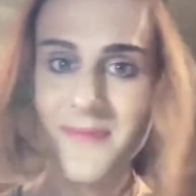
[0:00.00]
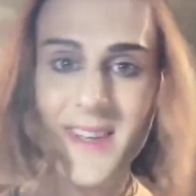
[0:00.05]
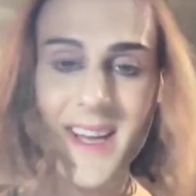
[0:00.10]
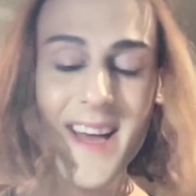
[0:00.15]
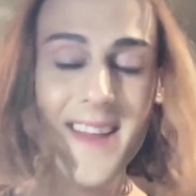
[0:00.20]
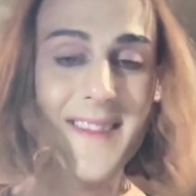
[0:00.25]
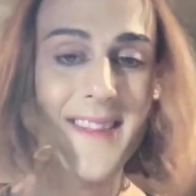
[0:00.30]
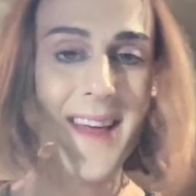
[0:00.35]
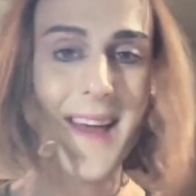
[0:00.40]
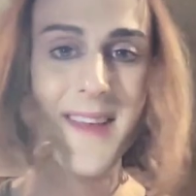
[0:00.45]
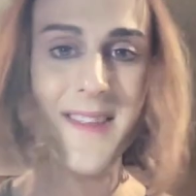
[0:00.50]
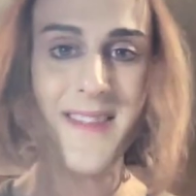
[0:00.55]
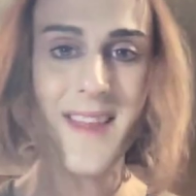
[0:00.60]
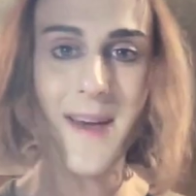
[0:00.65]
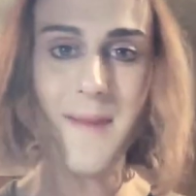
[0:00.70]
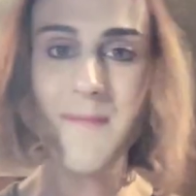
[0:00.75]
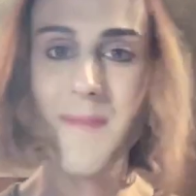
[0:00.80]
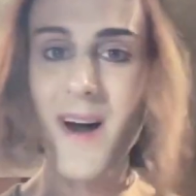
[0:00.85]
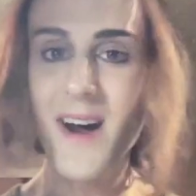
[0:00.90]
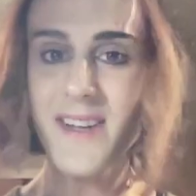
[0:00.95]
and
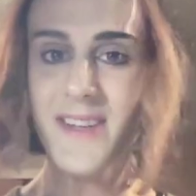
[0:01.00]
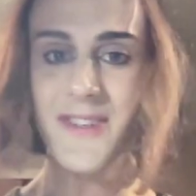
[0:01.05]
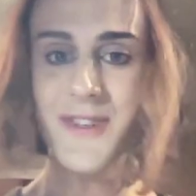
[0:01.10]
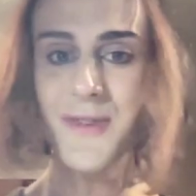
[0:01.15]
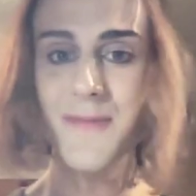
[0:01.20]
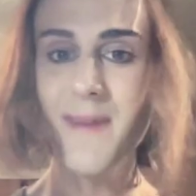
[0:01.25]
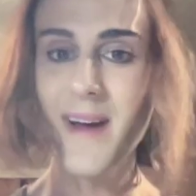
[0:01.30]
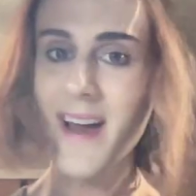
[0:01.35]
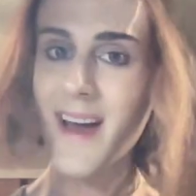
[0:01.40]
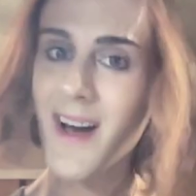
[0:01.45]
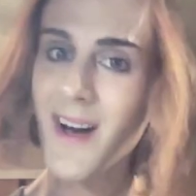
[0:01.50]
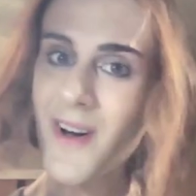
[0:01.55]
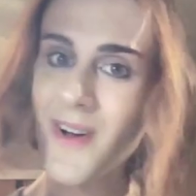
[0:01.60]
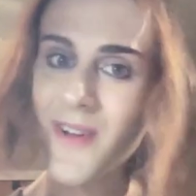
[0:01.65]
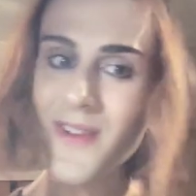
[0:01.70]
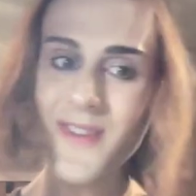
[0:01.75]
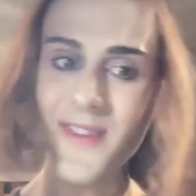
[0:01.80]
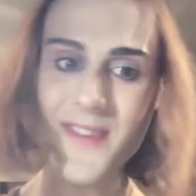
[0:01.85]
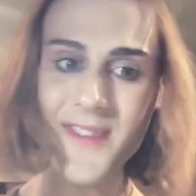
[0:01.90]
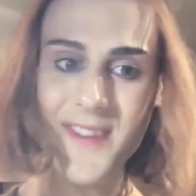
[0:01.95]
they monitor my
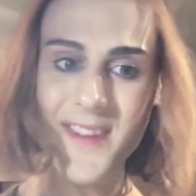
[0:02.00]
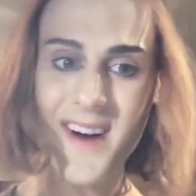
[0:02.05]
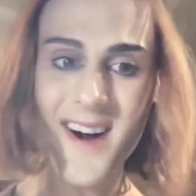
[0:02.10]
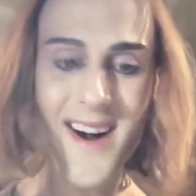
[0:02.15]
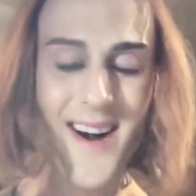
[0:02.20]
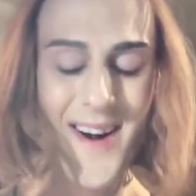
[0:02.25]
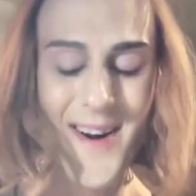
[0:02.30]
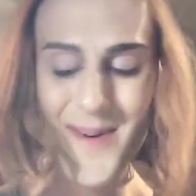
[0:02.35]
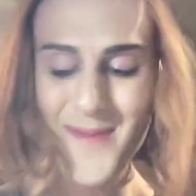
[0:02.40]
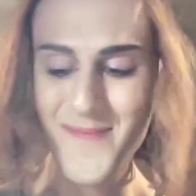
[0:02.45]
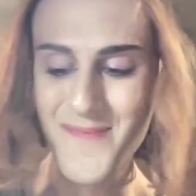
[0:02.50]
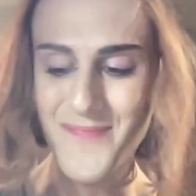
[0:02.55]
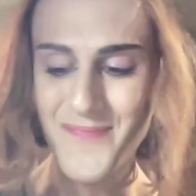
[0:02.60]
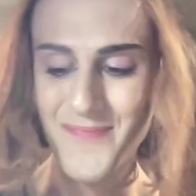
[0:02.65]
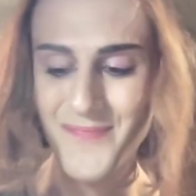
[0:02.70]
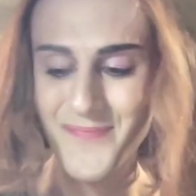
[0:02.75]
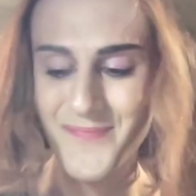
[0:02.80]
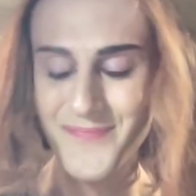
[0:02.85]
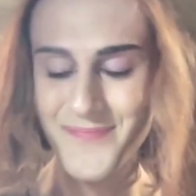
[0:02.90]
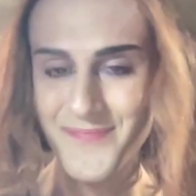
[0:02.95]
health.
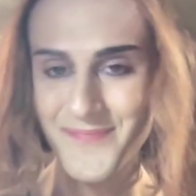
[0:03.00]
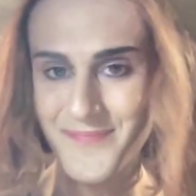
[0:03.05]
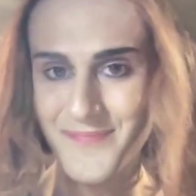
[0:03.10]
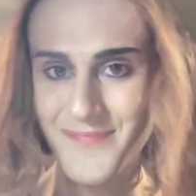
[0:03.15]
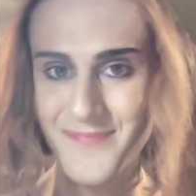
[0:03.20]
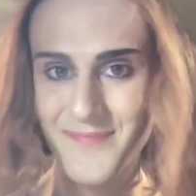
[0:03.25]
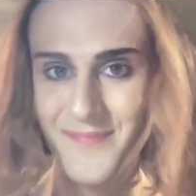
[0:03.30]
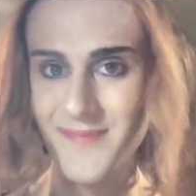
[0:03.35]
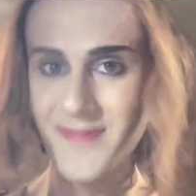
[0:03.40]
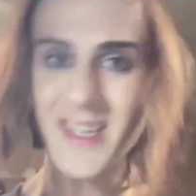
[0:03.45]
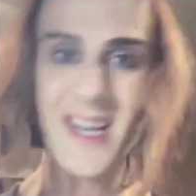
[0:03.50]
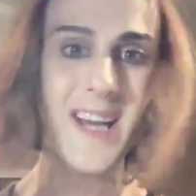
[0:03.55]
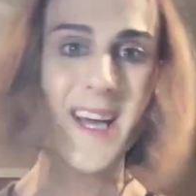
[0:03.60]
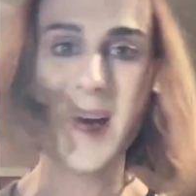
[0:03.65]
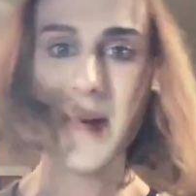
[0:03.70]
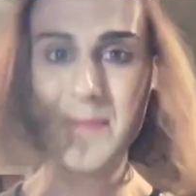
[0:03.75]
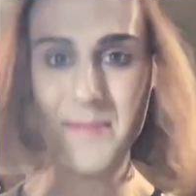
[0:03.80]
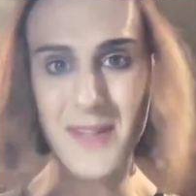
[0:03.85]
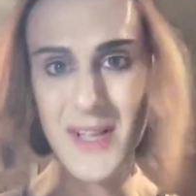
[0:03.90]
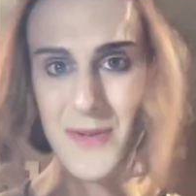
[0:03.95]
I
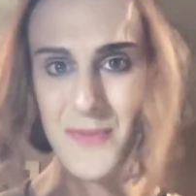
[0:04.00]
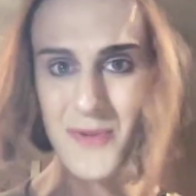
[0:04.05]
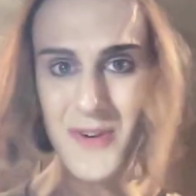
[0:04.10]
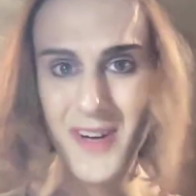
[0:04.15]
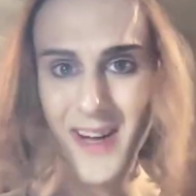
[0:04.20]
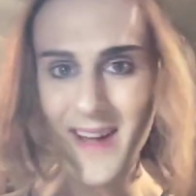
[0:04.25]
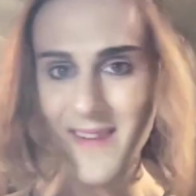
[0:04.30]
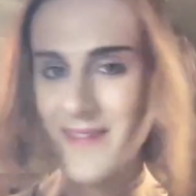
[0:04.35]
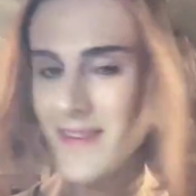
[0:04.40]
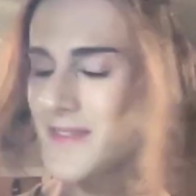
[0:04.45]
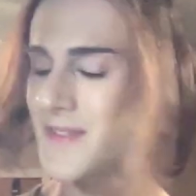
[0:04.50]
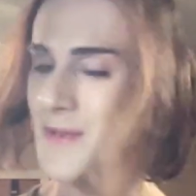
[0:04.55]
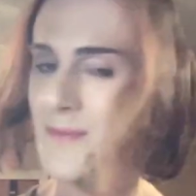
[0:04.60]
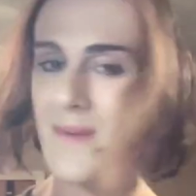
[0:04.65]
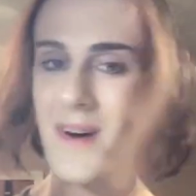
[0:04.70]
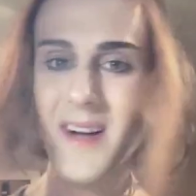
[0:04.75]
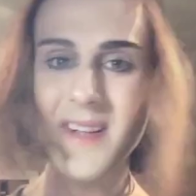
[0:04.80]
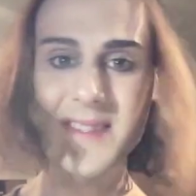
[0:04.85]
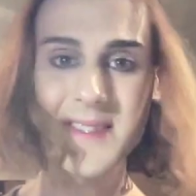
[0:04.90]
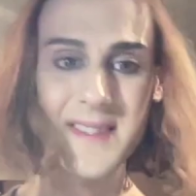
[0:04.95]
get blood work every few
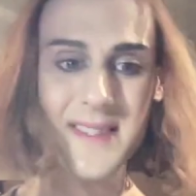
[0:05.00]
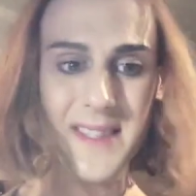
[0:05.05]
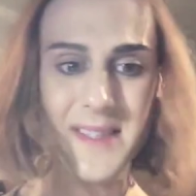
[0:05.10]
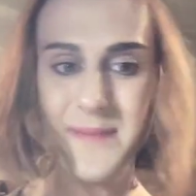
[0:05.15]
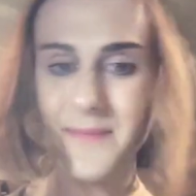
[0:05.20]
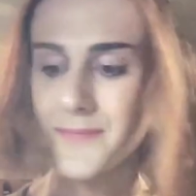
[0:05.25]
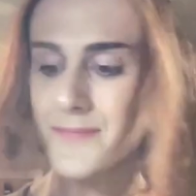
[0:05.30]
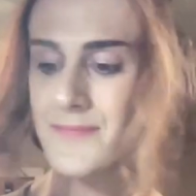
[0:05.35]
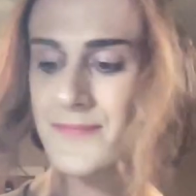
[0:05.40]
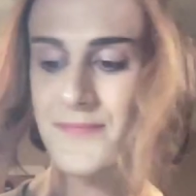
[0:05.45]
months, and